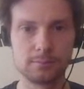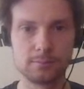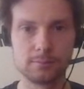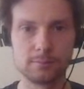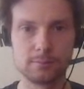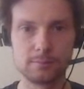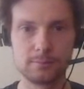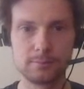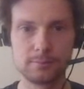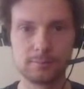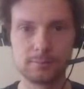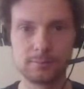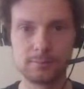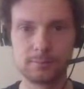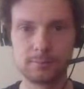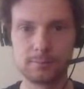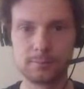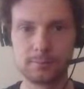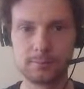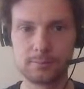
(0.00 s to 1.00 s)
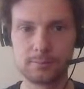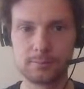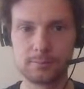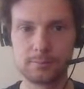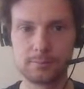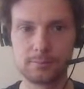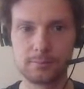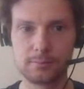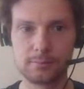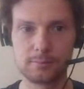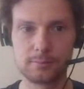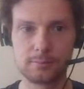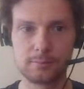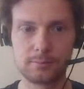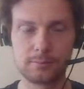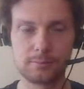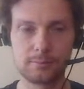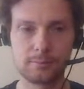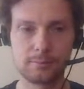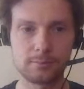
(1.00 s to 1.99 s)

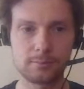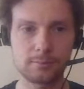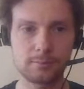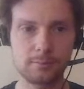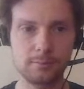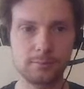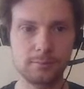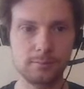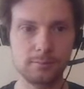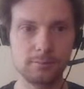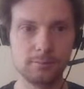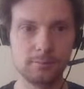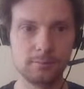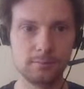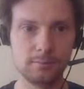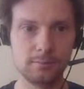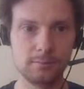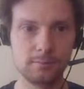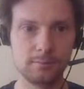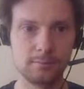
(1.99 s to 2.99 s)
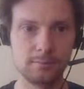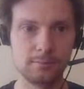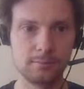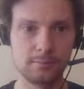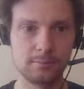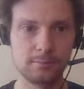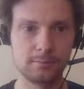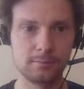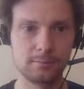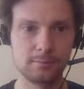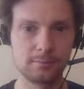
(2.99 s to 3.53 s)
(not speaking)